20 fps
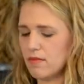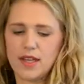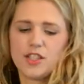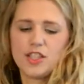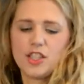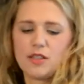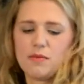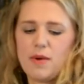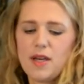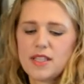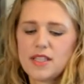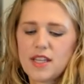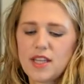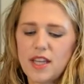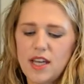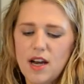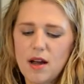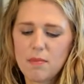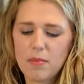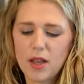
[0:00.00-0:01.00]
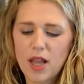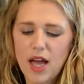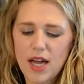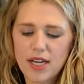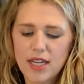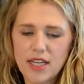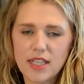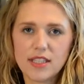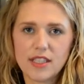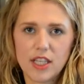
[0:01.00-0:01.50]
Just makes cleanup a lot
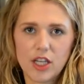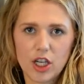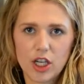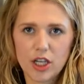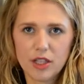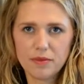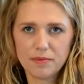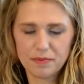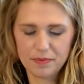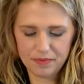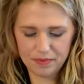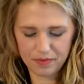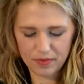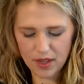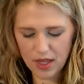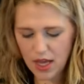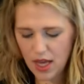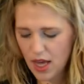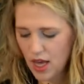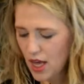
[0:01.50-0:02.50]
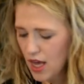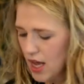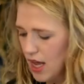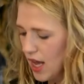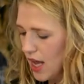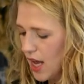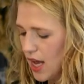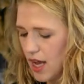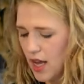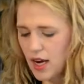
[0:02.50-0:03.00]
easier.
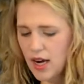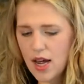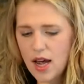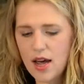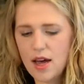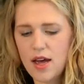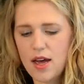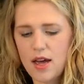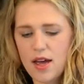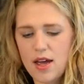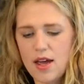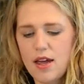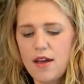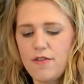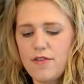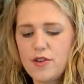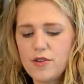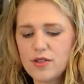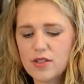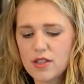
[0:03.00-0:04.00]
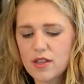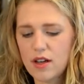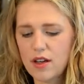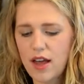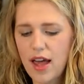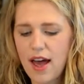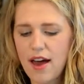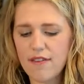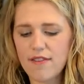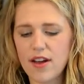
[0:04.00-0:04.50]
And uh, if you still
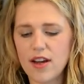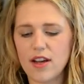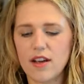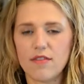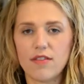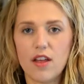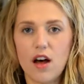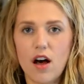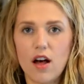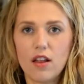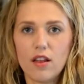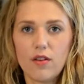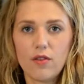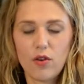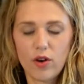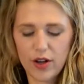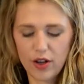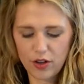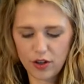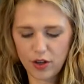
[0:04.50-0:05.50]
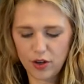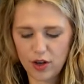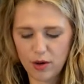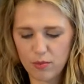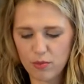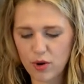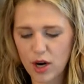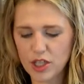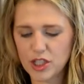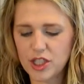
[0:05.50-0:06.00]
have any of the olive oil, you can
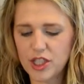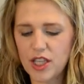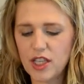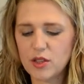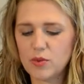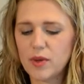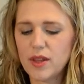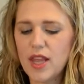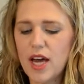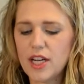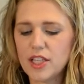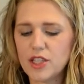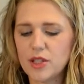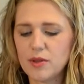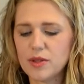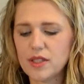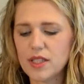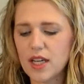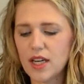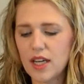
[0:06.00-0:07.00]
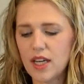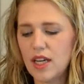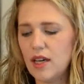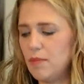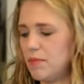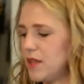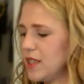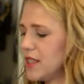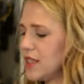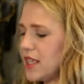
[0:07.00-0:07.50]
brush these with that too. It's going to
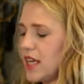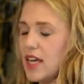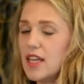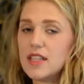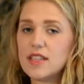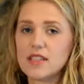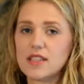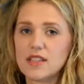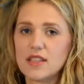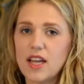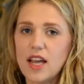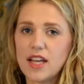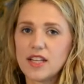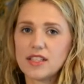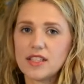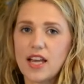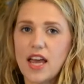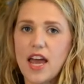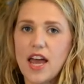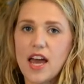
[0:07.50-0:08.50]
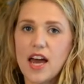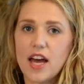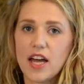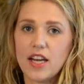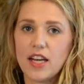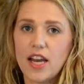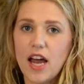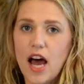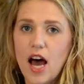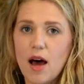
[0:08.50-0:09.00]
keep the skins nice
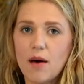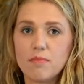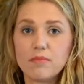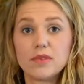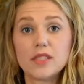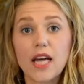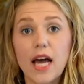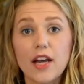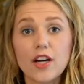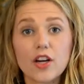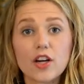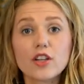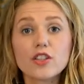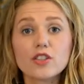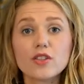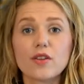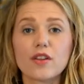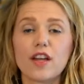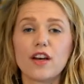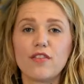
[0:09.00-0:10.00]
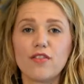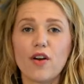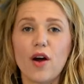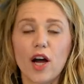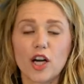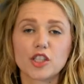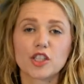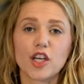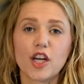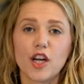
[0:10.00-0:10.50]
and um, tender so that if you
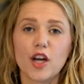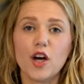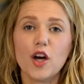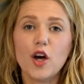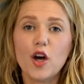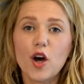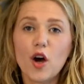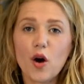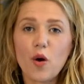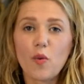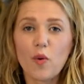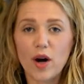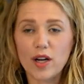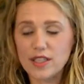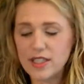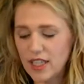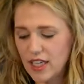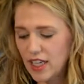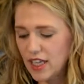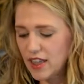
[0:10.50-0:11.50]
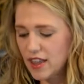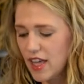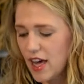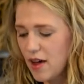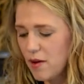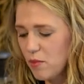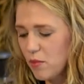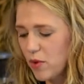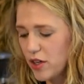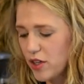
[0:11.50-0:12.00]
actually want to eat
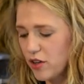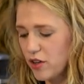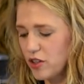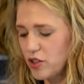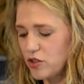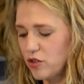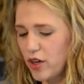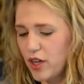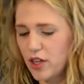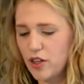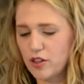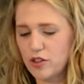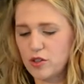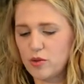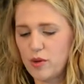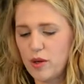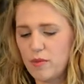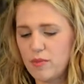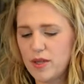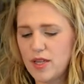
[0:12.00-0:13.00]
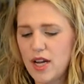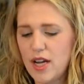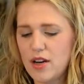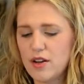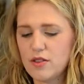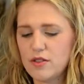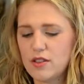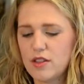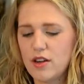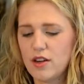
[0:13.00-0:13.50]
them when you're enjoying your sweet
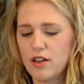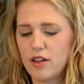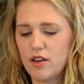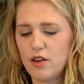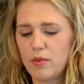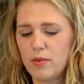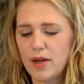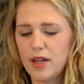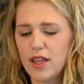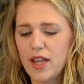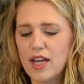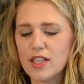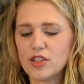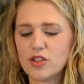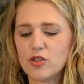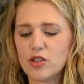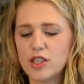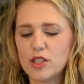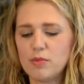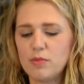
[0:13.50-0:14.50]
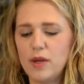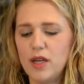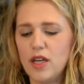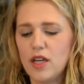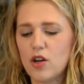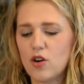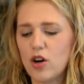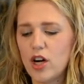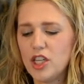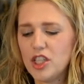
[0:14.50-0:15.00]
potatoes. They're a little bit less crispy,
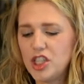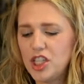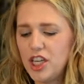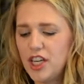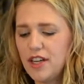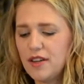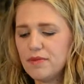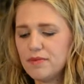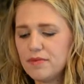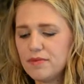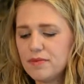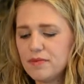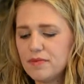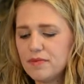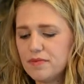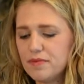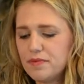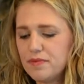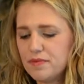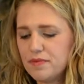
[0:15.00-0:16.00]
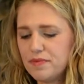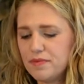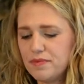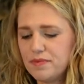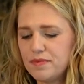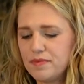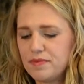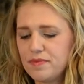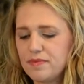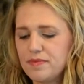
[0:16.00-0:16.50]
crunchy.
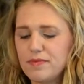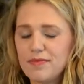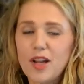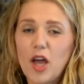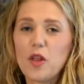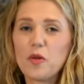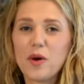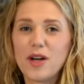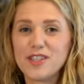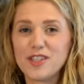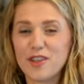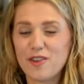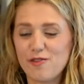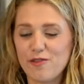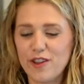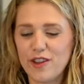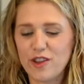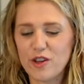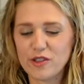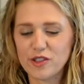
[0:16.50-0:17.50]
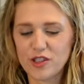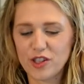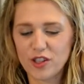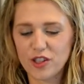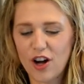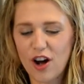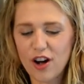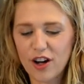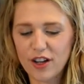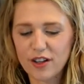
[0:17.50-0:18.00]
Otherwise, you can feed those to your
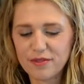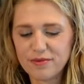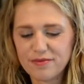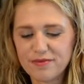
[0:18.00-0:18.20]
dog.